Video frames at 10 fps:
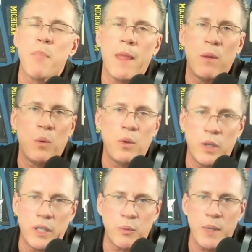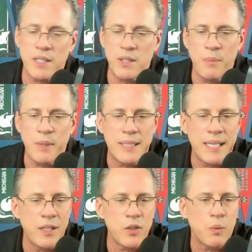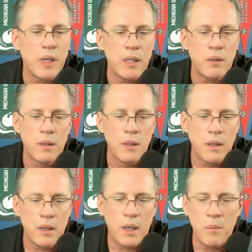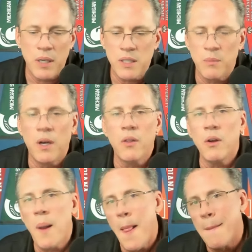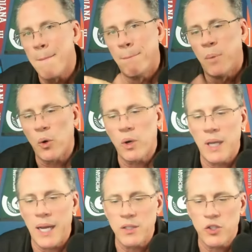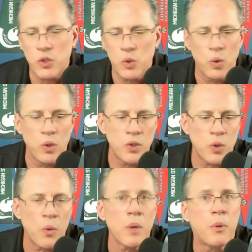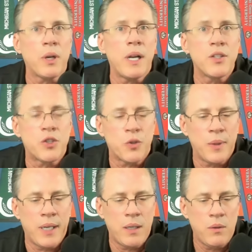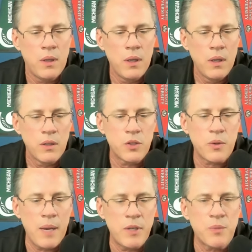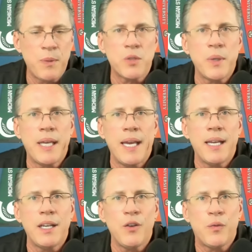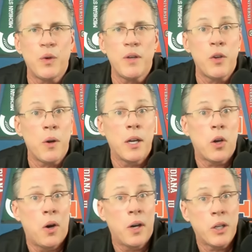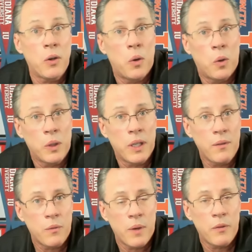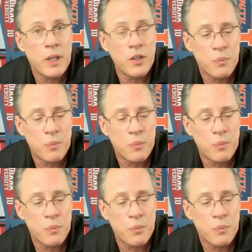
And we'll look at the rest of the Big Ten as well, among some other borderline schools. So we're going to put it on screen, describe it as best we can here for you. If you're on audio only, wherever you get your